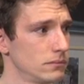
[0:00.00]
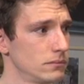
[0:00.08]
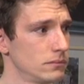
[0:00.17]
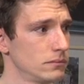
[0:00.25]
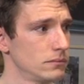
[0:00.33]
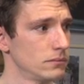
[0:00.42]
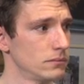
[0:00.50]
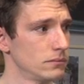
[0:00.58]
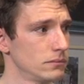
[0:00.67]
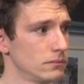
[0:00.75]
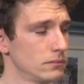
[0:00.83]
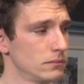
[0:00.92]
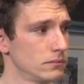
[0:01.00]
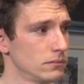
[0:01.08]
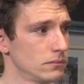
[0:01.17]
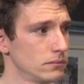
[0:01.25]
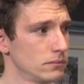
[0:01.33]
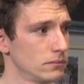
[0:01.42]

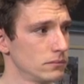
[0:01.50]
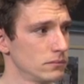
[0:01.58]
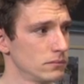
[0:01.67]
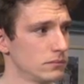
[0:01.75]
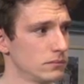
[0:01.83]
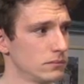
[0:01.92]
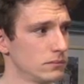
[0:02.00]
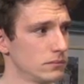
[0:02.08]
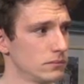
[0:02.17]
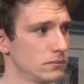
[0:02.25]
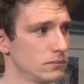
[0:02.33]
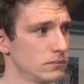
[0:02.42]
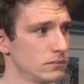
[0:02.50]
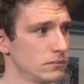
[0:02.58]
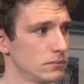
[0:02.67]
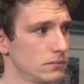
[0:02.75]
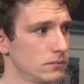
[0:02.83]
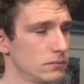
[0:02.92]
(silent)